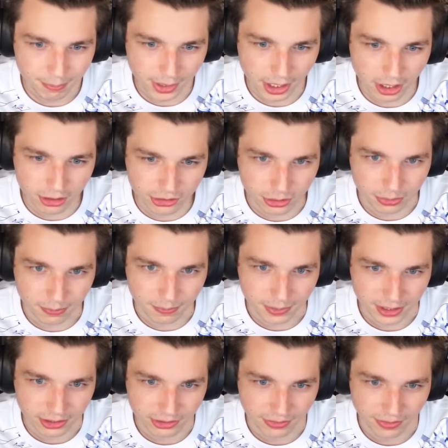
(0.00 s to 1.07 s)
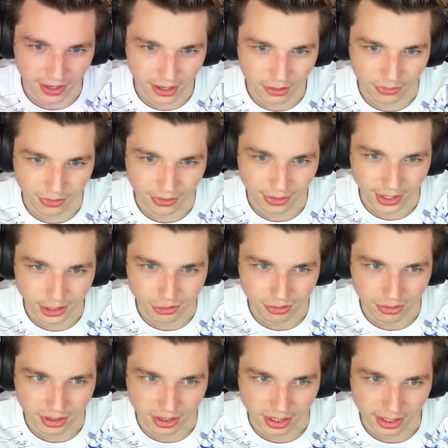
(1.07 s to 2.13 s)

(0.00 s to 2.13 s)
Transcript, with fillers: but also because of how they treated